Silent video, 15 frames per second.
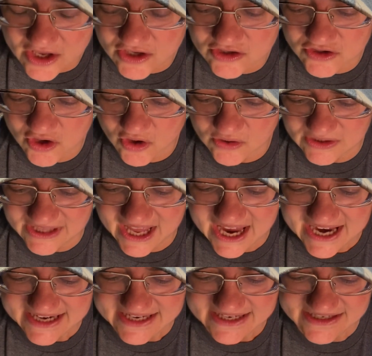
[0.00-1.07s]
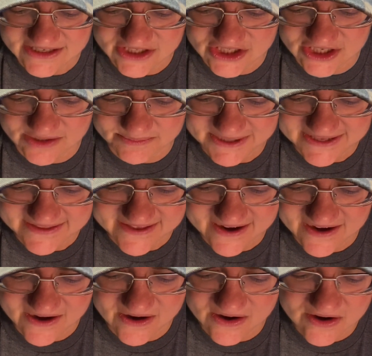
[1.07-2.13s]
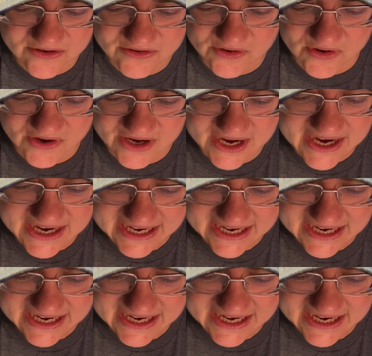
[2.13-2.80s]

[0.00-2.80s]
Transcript: No lion shall be there, nor